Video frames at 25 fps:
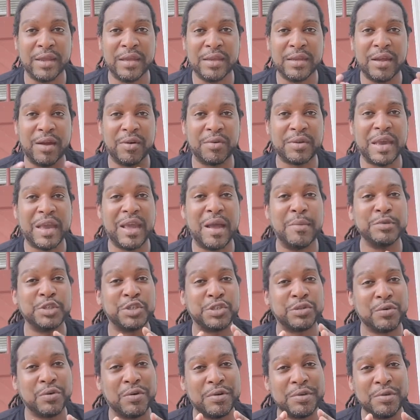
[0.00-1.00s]
Okay, I'm
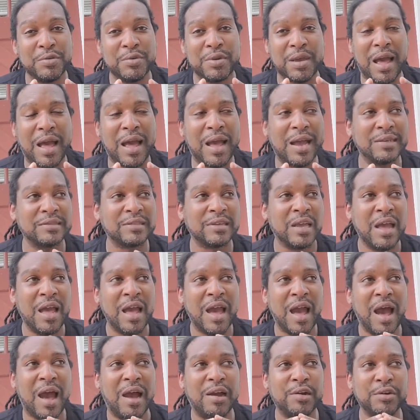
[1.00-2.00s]
showing you guys
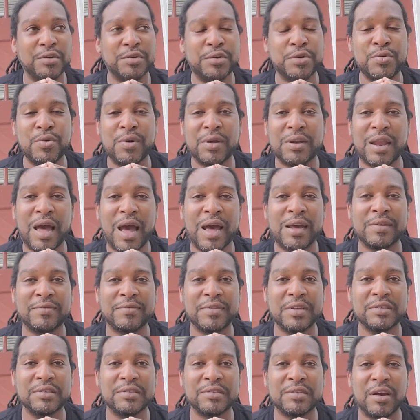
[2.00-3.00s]
how to do a lot of
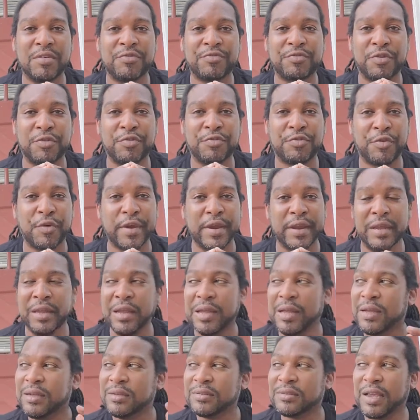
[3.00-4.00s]
this stuff for free.
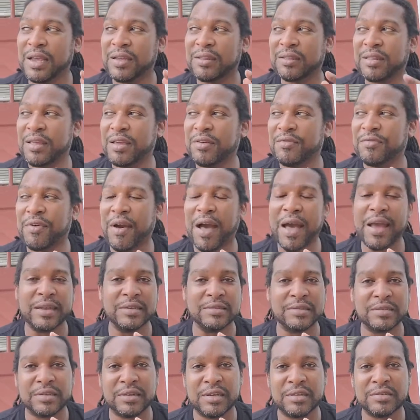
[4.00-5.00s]
Take the
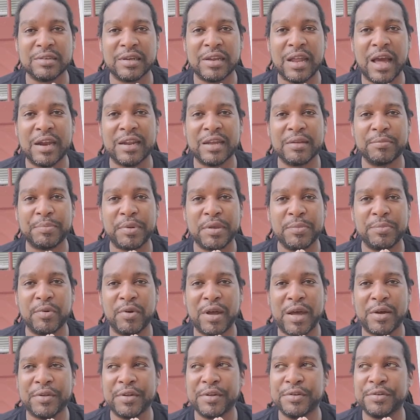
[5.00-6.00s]
advice. There's a lot of people
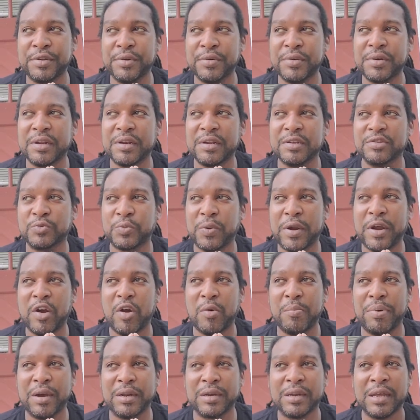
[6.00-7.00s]
out here doing it as well,
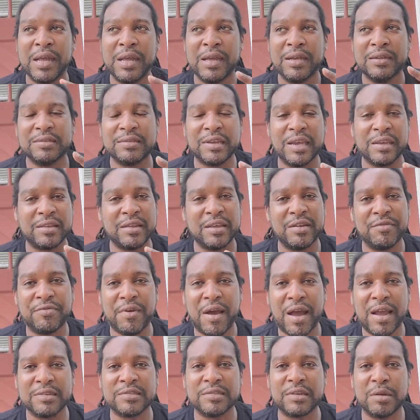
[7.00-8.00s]
but take the
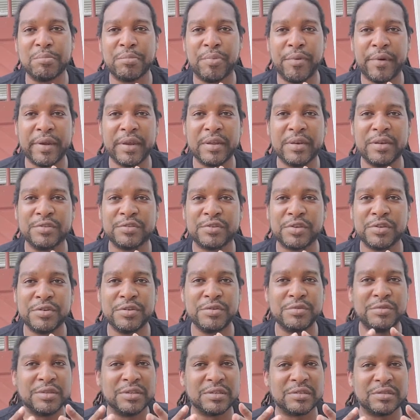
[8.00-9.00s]
advice. I'm bringing it to
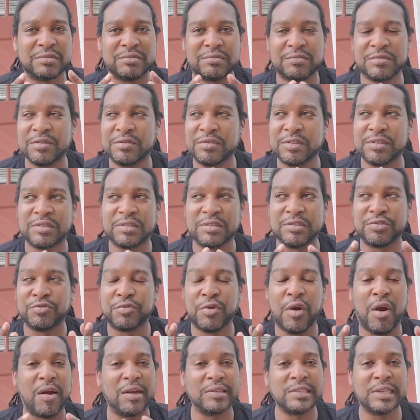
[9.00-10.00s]
you just as
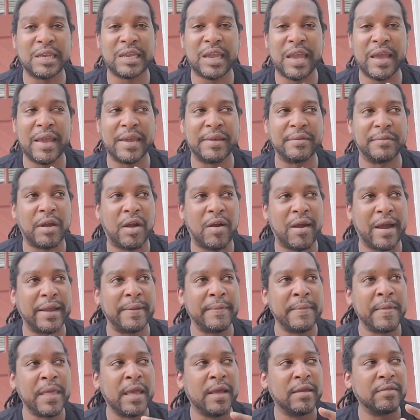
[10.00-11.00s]
raw as I can. All right,
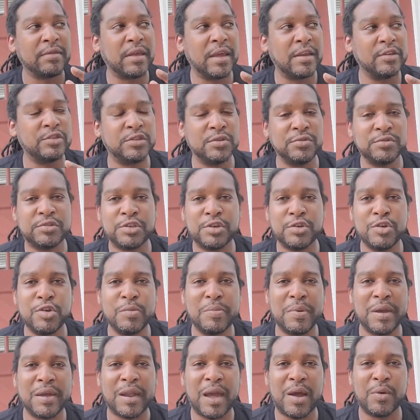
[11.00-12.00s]
thanks
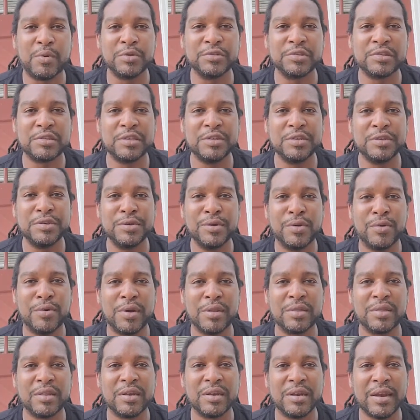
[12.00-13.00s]
YouTube, and I will see you
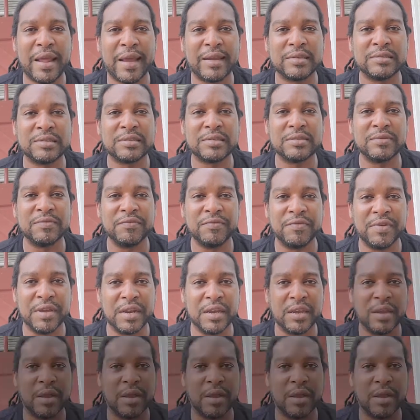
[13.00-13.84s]
on the next video.